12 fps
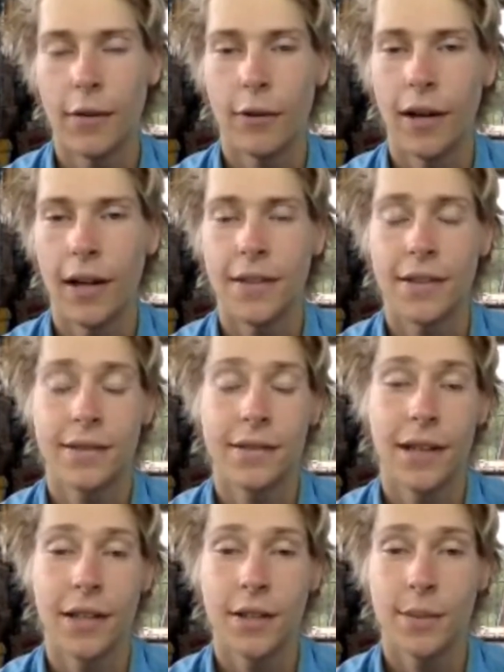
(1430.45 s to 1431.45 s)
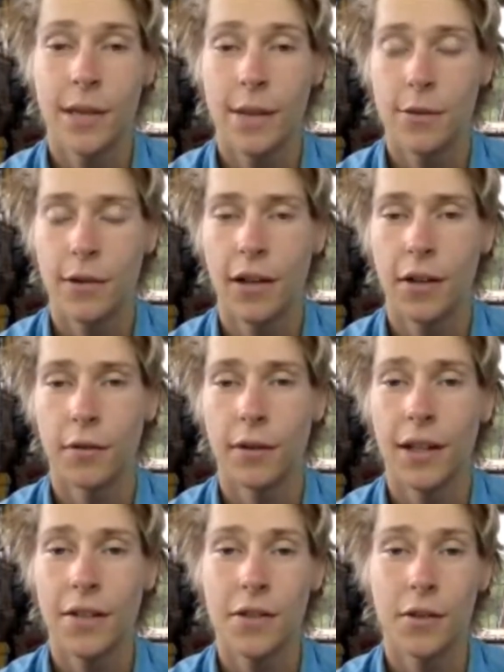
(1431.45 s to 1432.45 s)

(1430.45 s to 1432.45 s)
I sometimes ride in the rain,